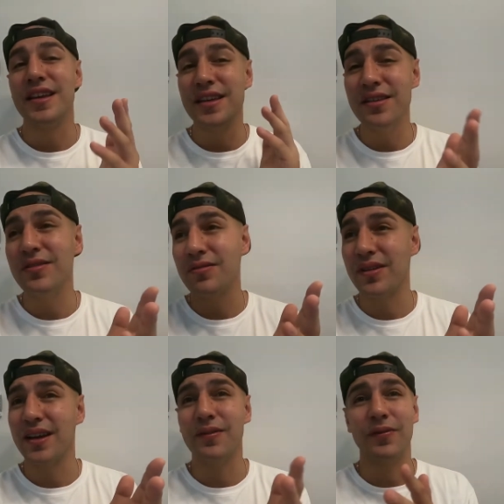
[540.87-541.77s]
you
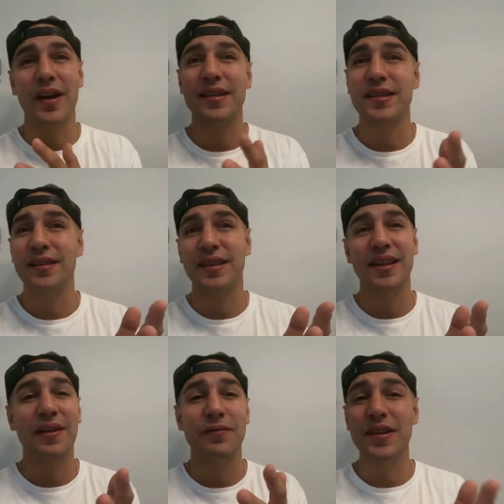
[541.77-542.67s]
can find something
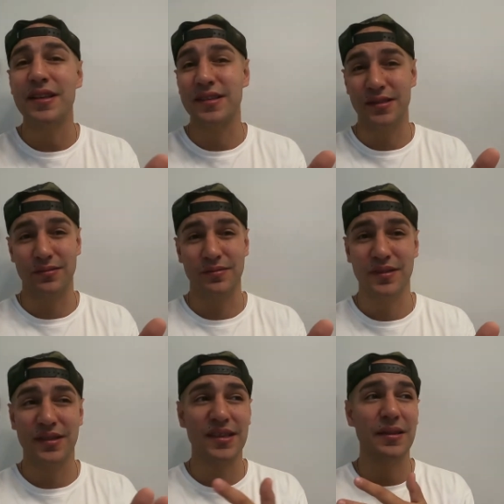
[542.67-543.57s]
that fits you,
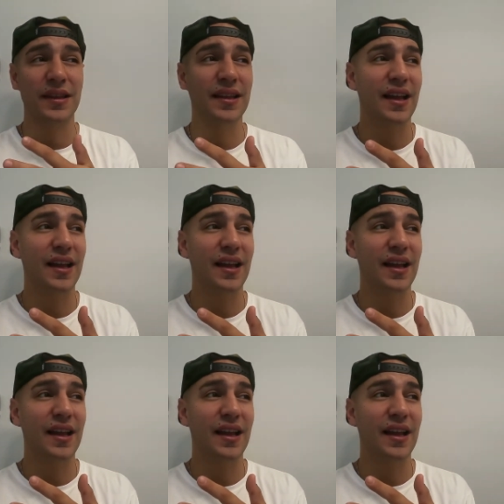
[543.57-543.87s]
something